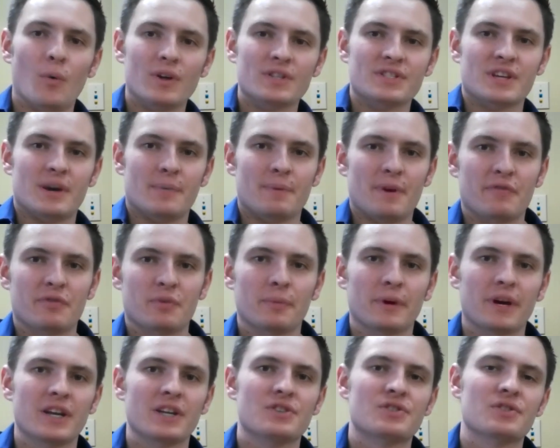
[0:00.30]
What's up
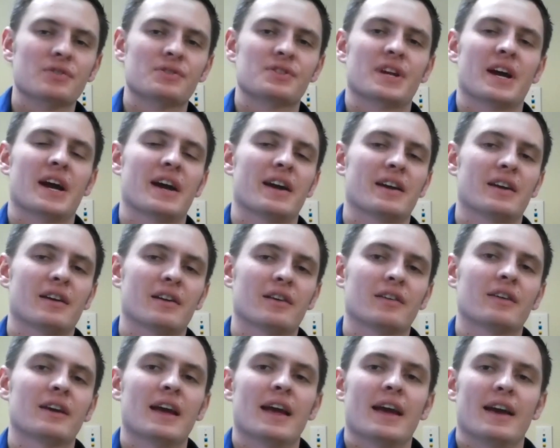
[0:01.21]
everybody, Josiah here.
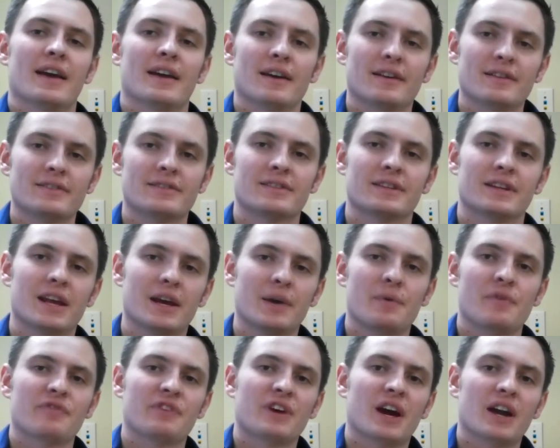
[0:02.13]
Today
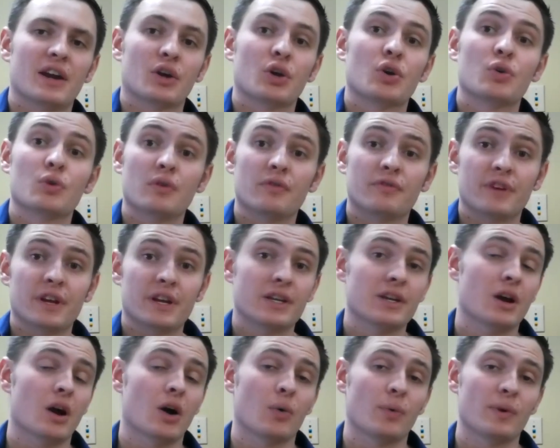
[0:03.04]
we've got a cool
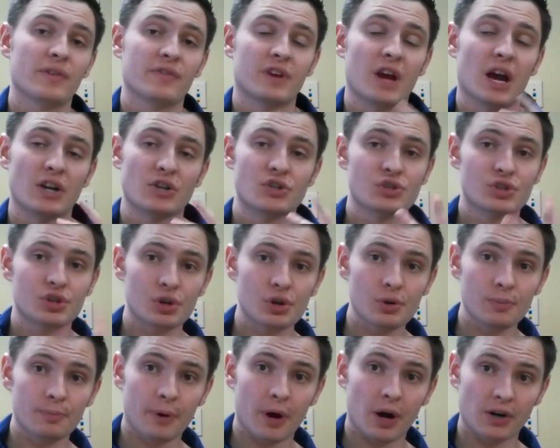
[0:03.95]
video. We've got
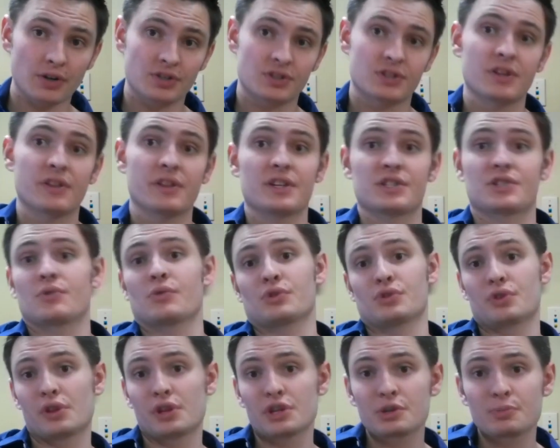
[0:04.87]
two parts to this one.
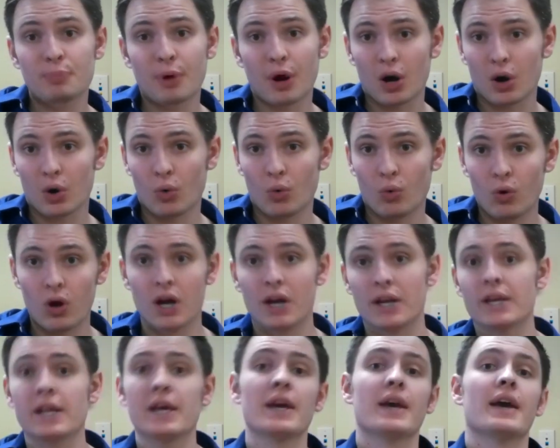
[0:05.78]
So this is part
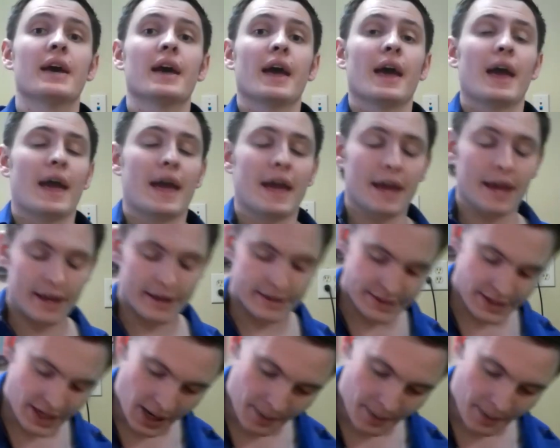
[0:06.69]
one, and